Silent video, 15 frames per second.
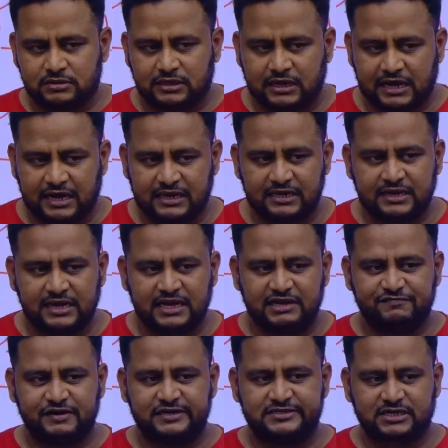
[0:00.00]
An
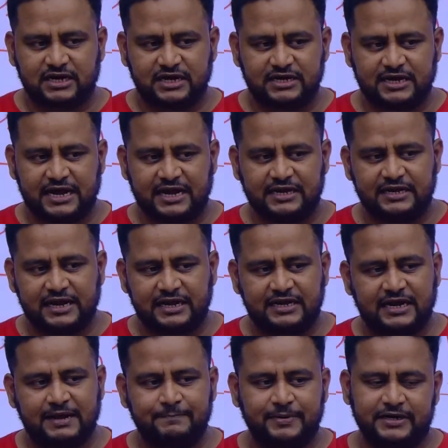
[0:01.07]
elephant saw an ant and
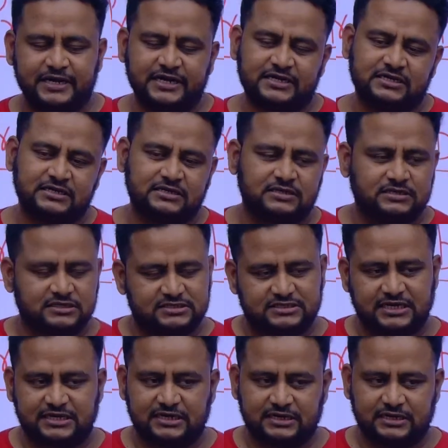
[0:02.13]
trampled it
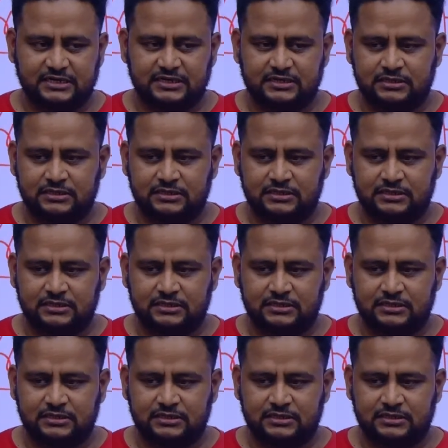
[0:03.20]
suddenly.